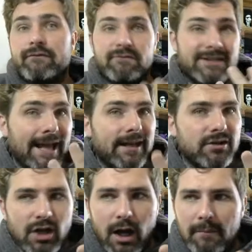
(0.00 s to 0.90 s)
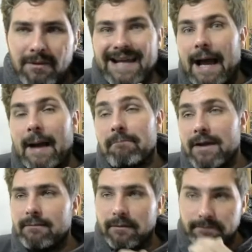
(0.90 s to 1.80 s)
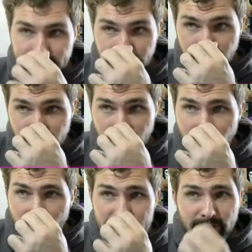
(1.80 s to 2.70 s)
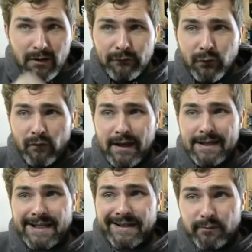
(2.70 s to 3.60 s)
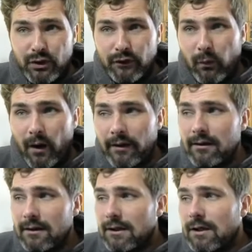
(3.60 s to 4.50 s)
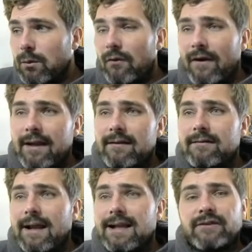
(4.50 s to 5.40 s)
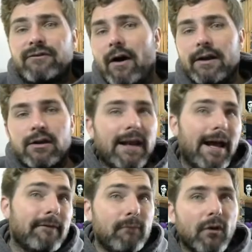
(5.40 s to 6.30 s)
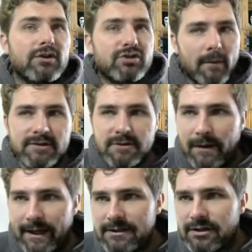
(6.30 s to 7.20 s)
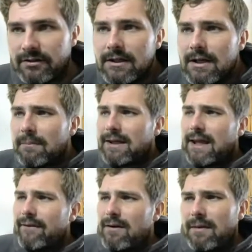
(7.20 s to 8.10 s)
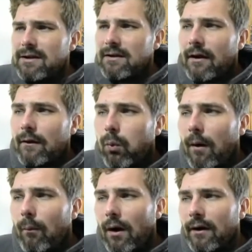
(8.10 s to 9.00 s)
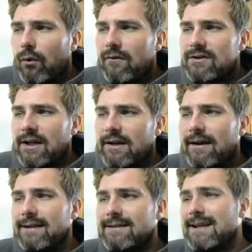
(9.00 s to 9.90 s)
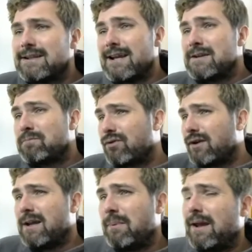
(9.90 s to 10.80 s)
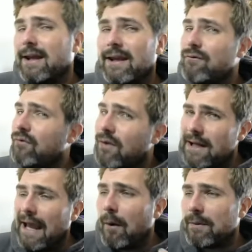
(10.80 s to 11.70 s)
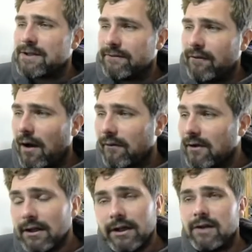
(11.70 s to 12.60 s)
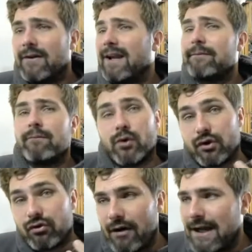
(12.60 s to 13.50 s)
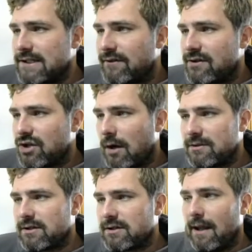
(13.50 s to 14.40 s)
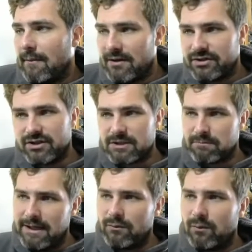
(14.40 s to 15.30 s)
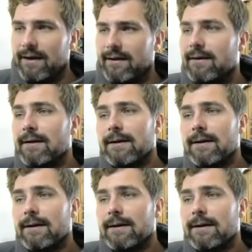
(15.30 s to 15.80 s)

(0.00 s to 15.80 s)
10 enchantments at minimum. So if you've got 4 of these and they remove 1, well then that's fine. You're going to have more enchantments to play into. But given a minion like 1/1 all of a sudden is pretty big, and it can really help it survive. You then have more aggressive enchantments like Demolition Speedway that